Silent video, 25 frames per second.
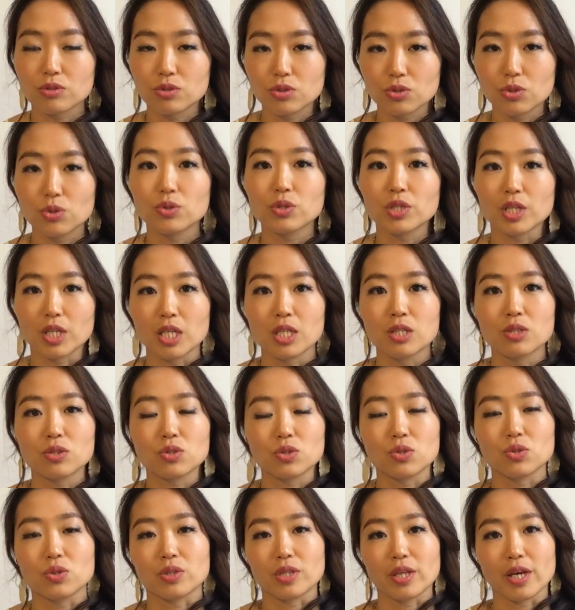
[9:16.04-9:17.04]
tune
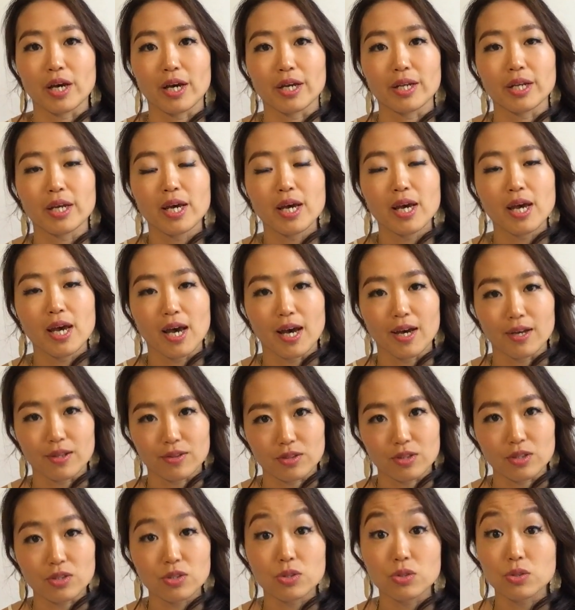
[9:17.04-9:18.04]
into that
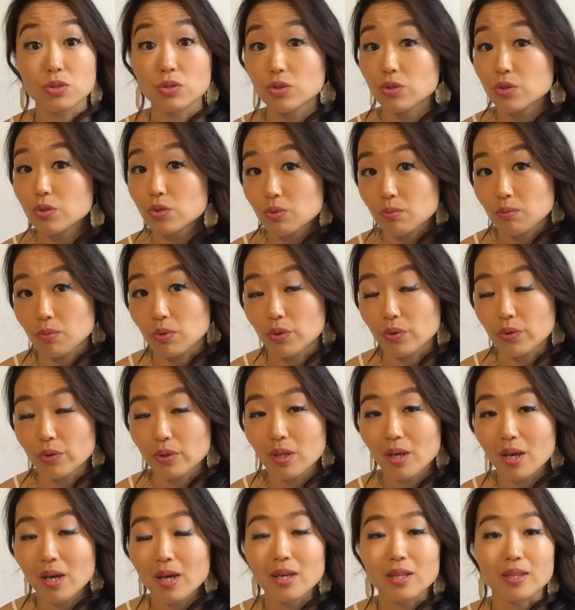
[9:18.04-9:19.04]
at this new
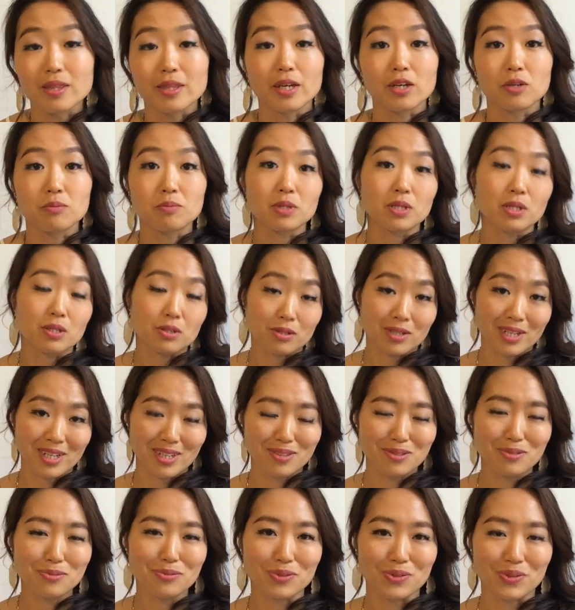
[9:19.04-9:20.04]
moon, that would be
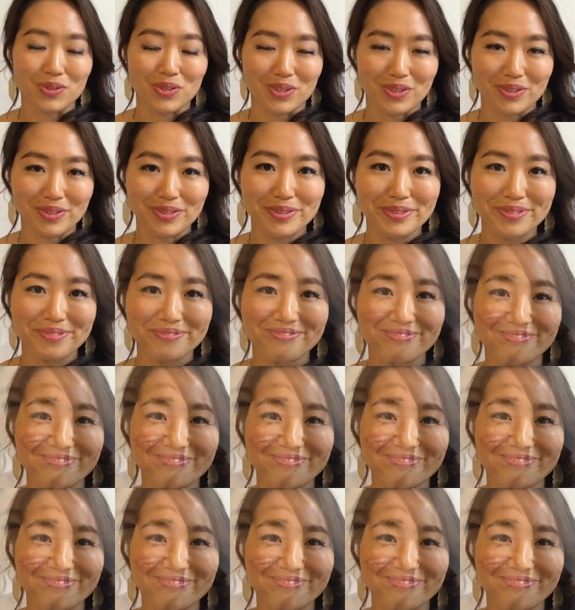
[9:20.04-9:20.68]
great for you.